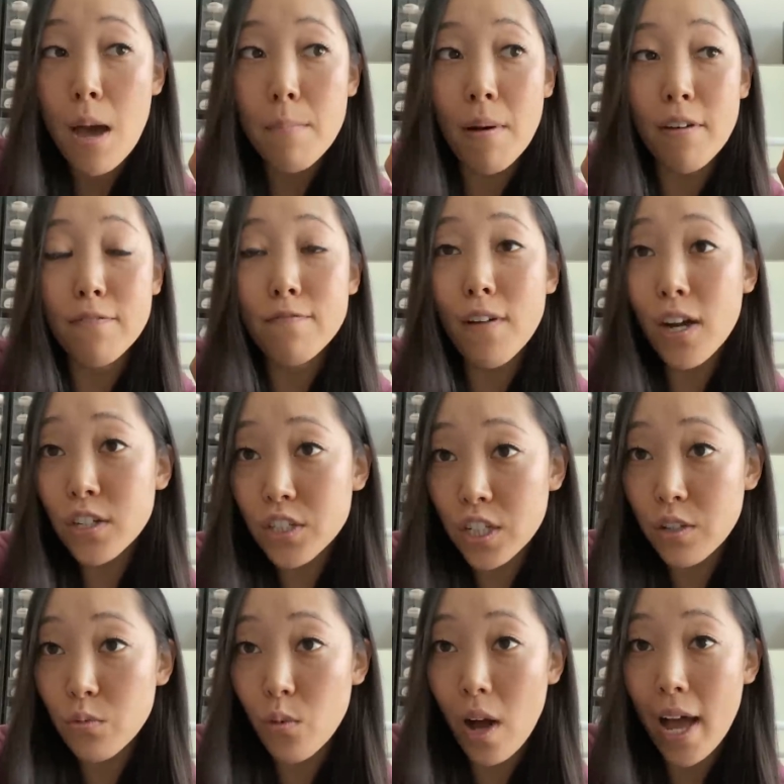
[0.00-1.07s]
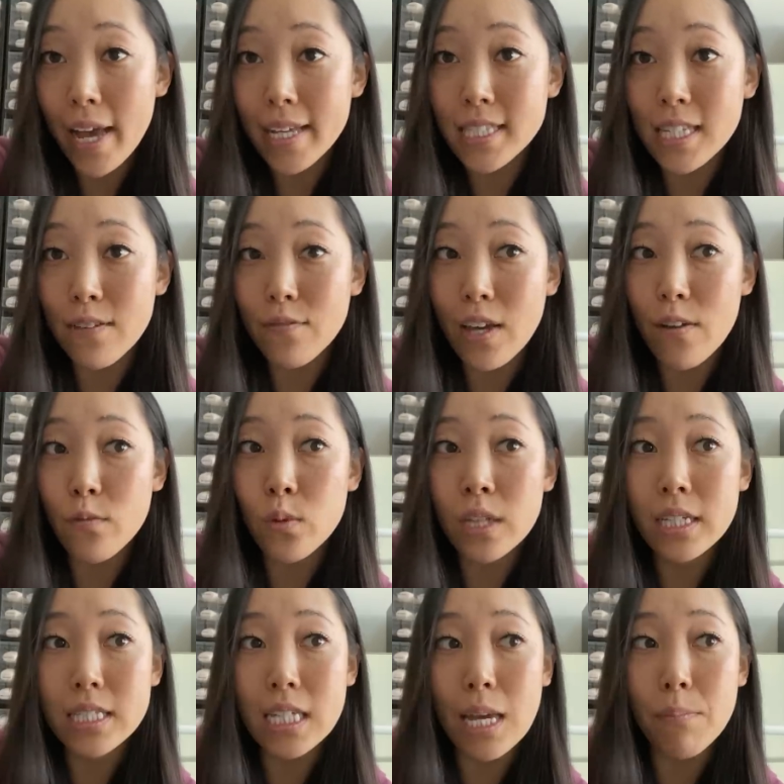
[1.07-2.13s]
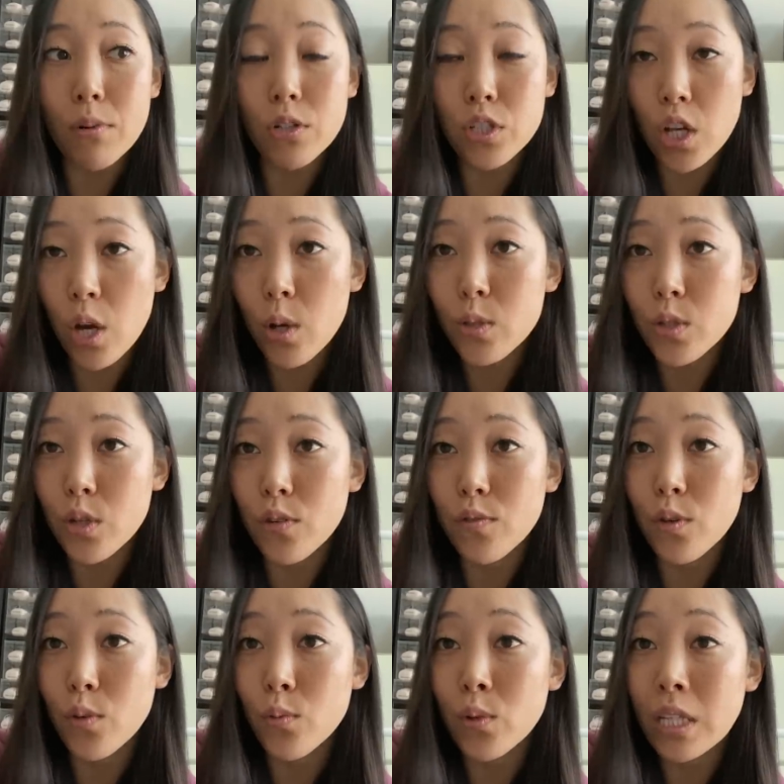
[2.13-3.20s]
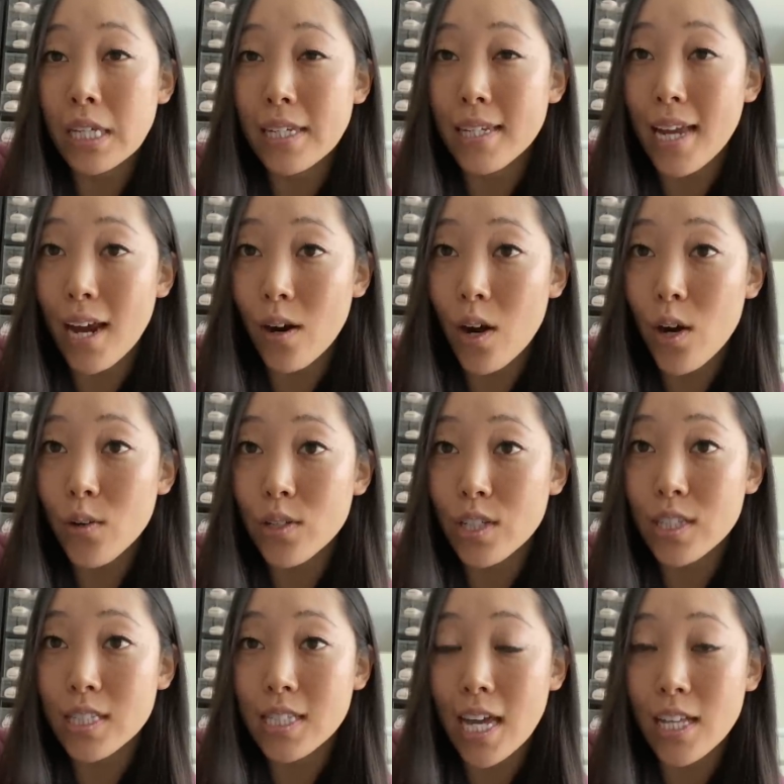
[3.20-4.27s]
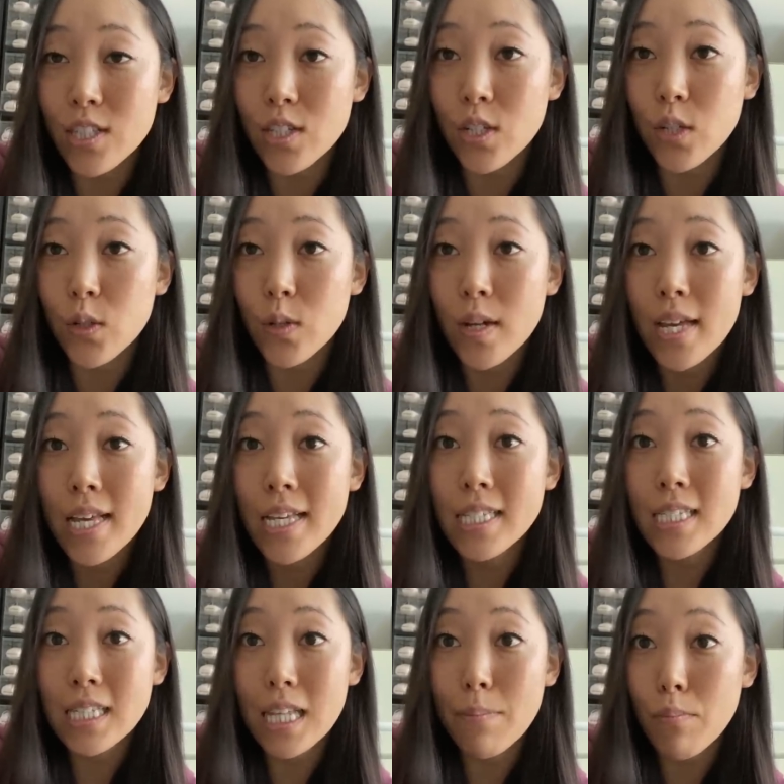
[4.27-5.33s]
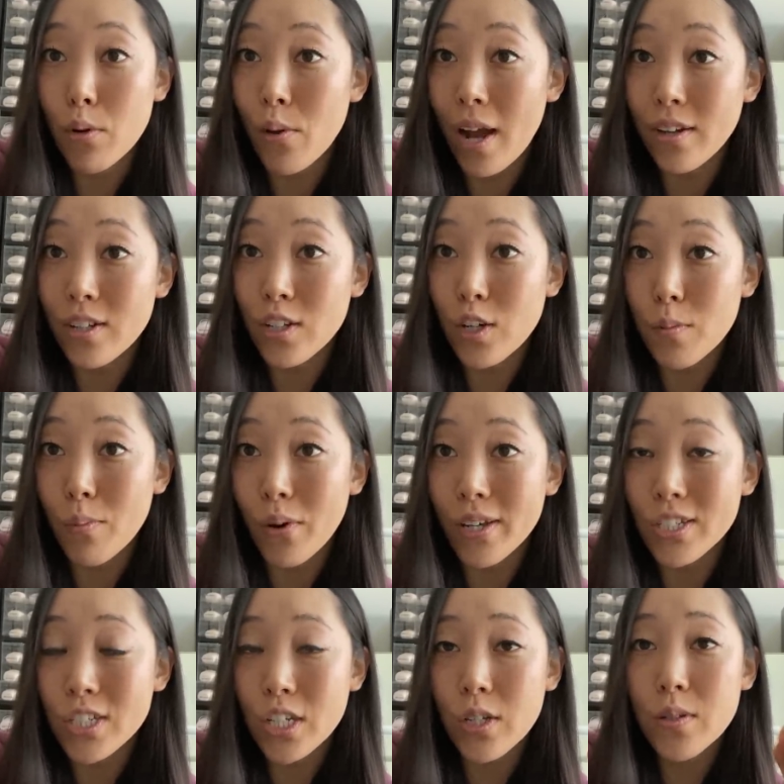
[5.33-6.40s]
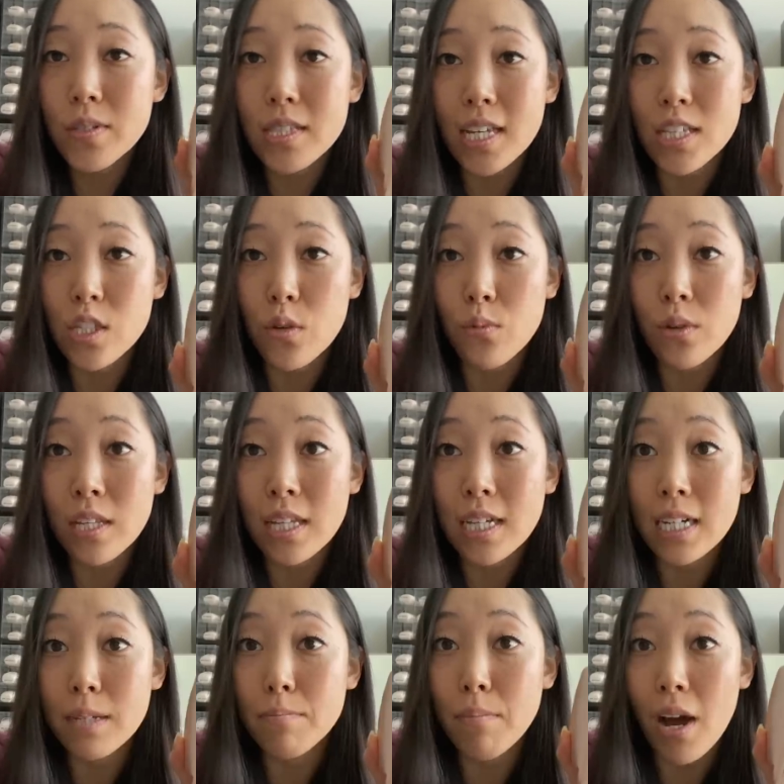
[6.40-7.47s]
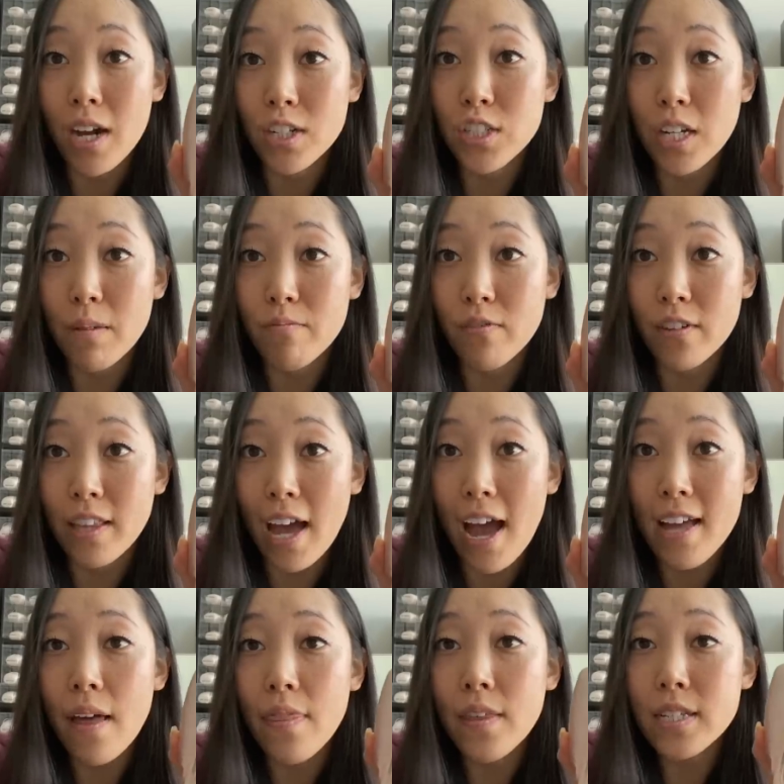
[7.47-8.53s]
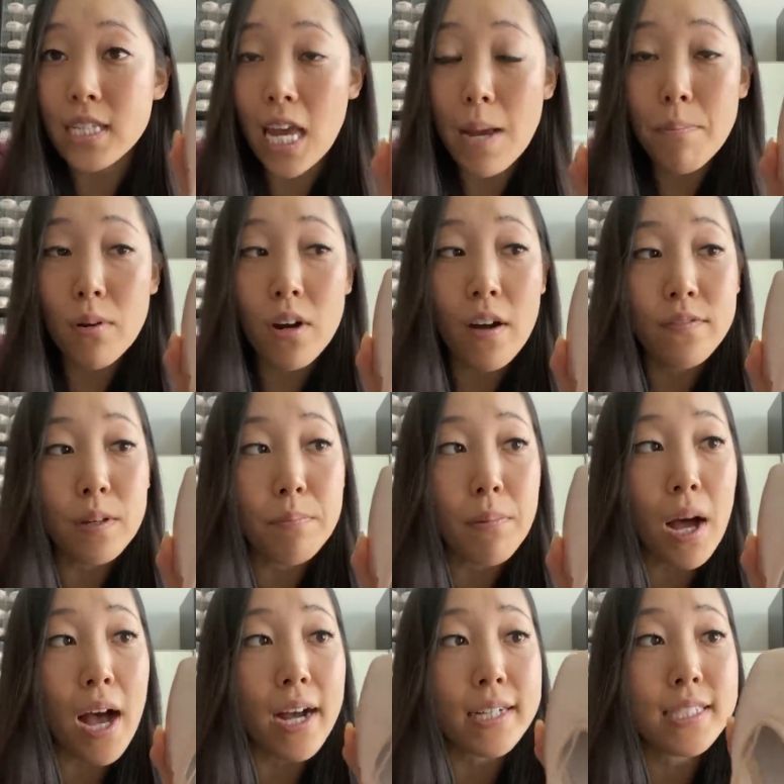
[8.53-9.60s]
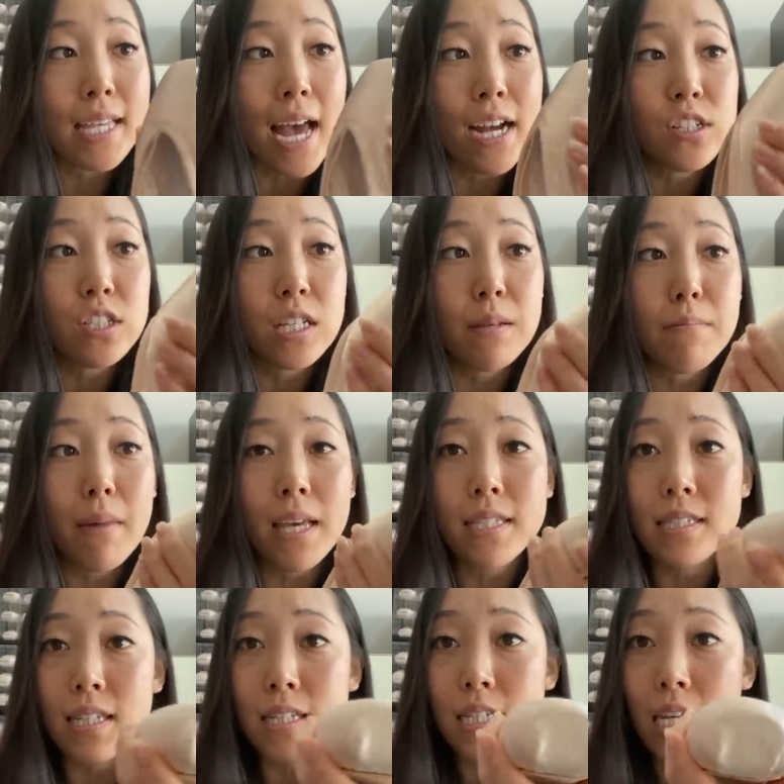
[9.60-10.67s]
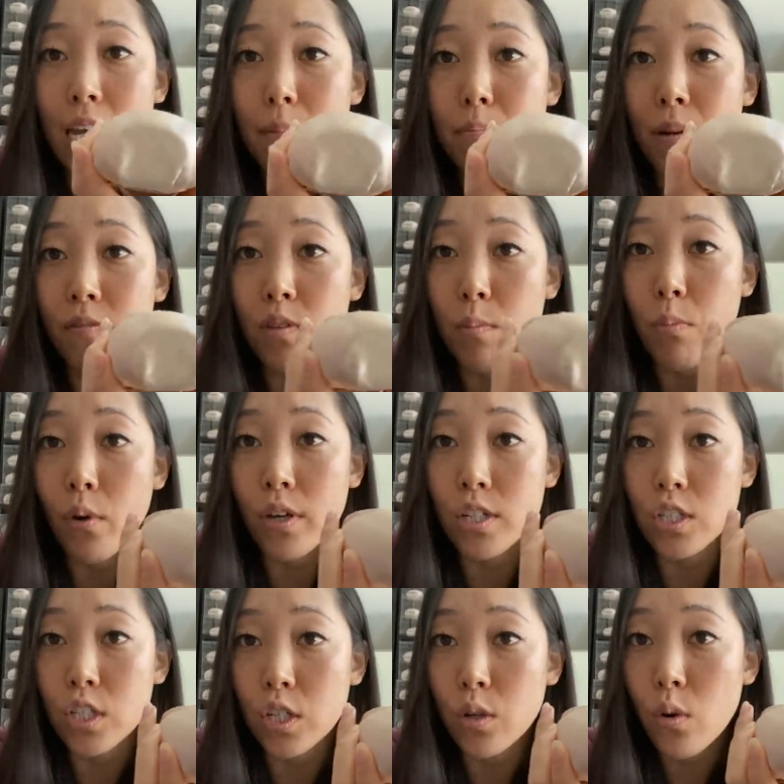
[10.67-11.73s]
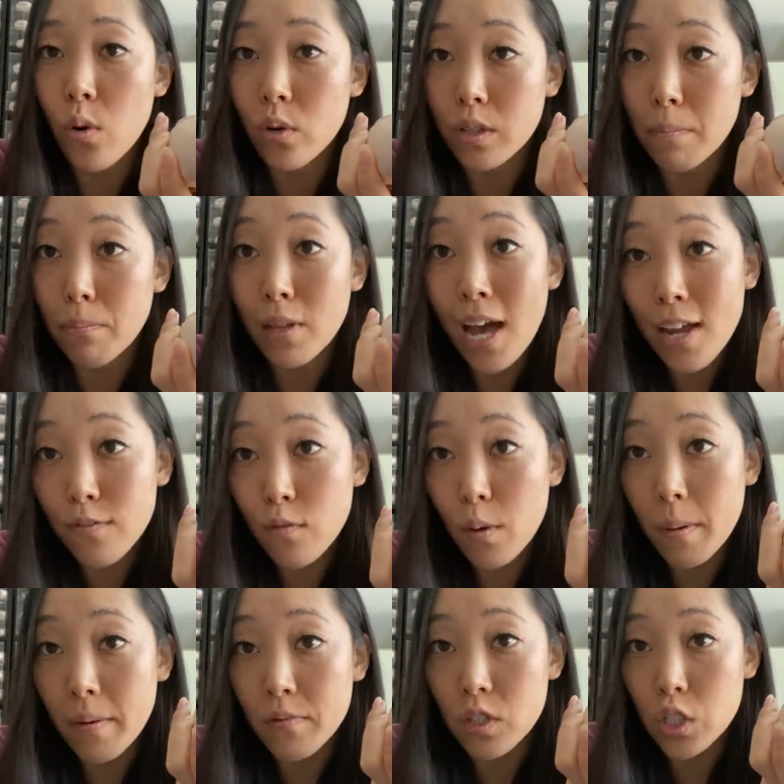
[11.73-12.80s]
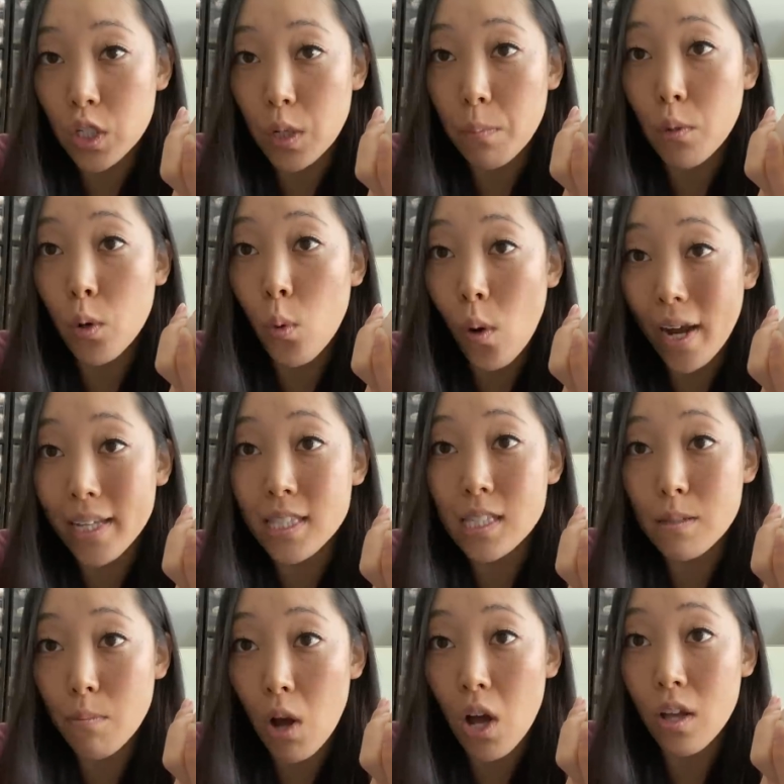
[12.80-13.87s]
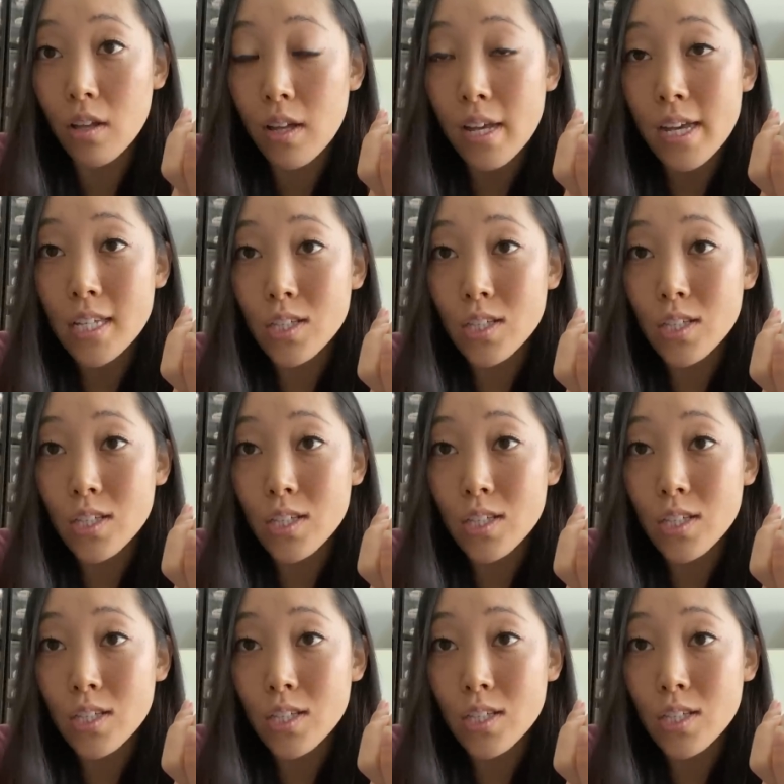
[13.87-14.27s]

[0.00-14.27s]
But function wise, if you have really tapered toes or if you're really narrow and you tend to slip around in your pointe shoes, it's a really good box shape for that. The taper of the box actually makes the tip of the pointe shoe or the platform of the shoe quite small.